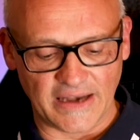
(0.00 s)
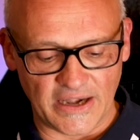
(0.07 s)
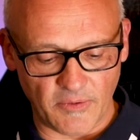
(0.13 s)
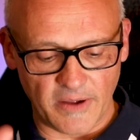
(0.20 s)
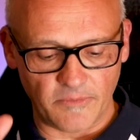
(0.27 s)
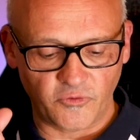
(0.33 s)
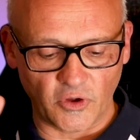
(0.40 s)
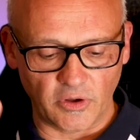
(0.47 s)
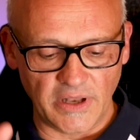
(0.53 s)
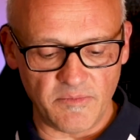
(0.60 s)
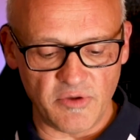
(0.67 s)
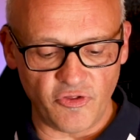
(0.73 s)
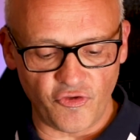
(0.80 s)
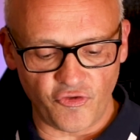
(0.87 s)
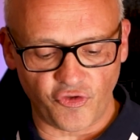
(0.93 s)
Anyway, so let
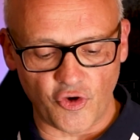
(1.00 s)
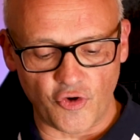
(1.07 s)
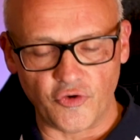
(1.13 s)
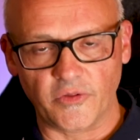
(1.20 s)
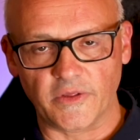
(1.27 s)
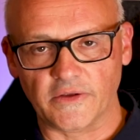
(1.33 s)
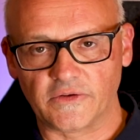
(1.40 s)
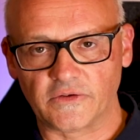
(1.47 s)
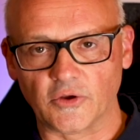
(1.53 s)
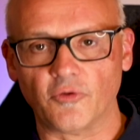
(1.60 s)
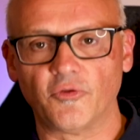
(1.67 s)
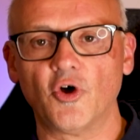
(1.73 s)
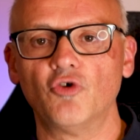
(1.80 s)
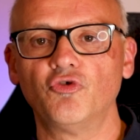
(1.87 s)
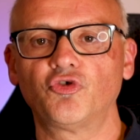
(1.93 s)
me just show you this. So
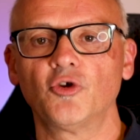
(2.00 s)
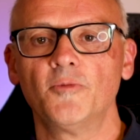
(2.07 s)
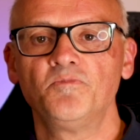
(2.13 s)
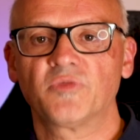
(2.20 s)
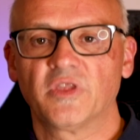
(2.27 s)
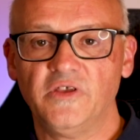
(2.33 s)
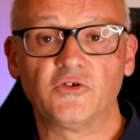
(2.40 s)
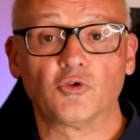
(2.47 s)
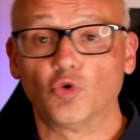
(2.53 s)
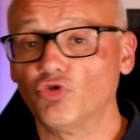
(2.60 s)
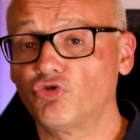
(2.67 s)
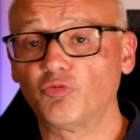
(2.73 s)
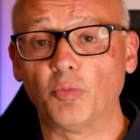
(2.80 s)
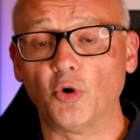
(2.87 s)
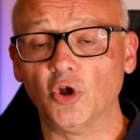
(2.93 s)
these are all
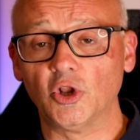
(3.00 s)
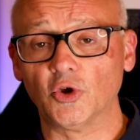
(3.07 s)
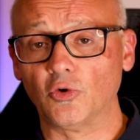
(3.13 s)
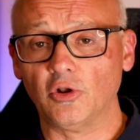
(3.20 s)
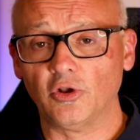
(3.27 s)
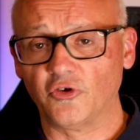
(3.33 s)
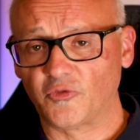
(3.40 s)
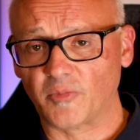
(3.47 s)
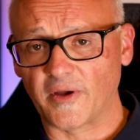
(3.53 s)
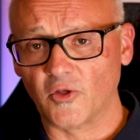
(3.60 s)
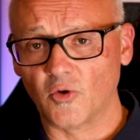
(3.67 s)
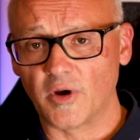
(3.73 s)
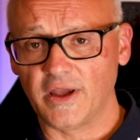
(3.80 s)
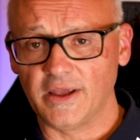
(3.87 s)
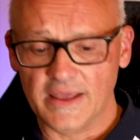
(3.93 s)
spoiler alerts, by the
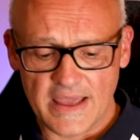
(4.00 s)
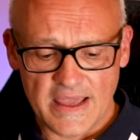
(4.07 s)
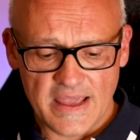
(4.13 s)
way.